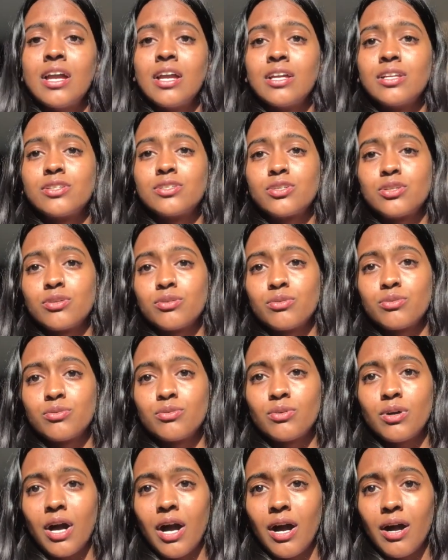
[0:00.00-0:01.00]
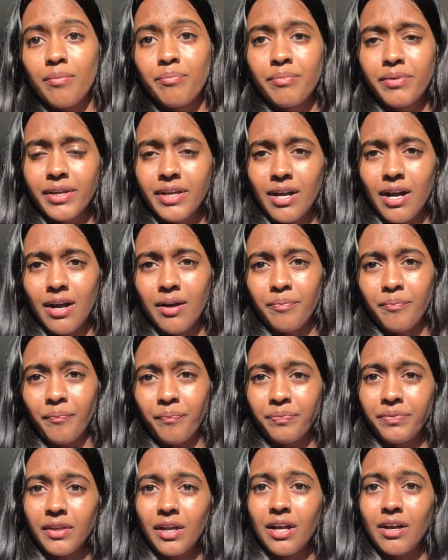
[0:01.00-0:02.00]
to
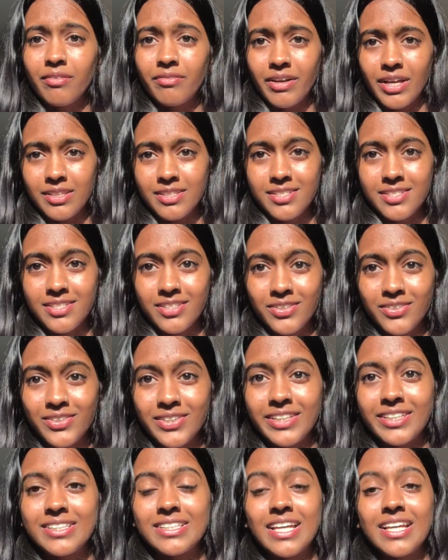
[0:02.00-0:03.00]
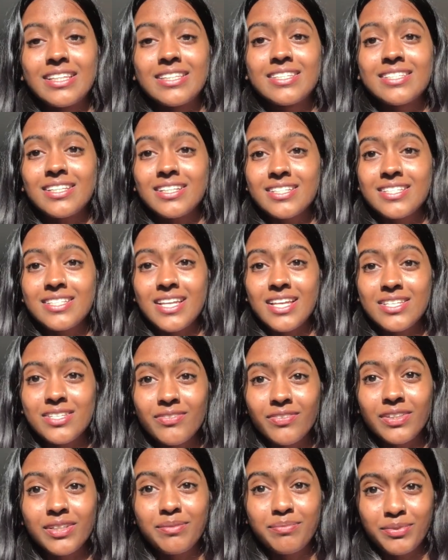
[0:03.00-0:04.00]
become a vet student and
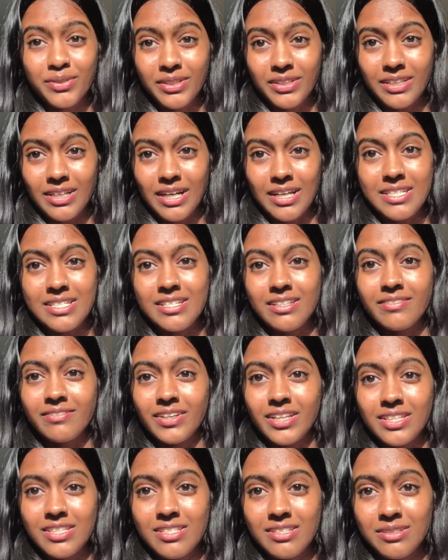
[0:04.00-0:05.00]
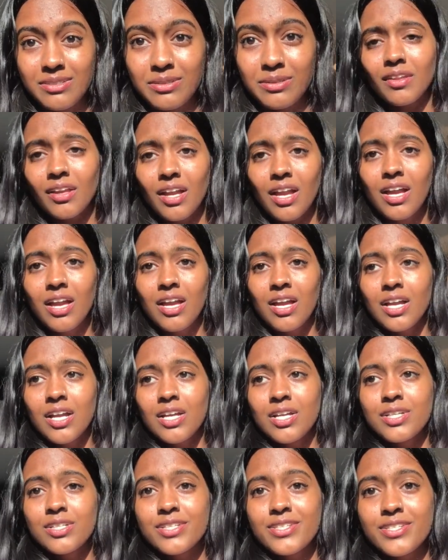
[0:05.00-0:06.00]
successfully progress in vet school.
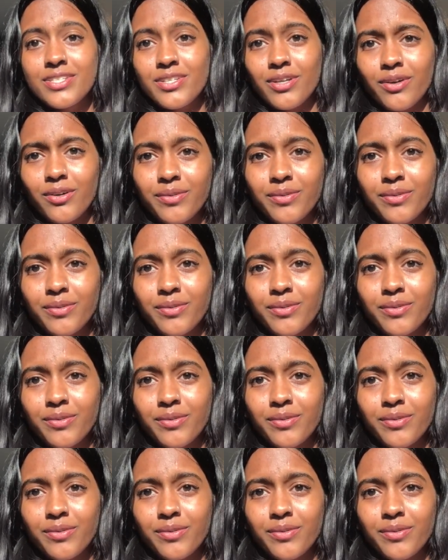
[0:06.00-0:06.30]
So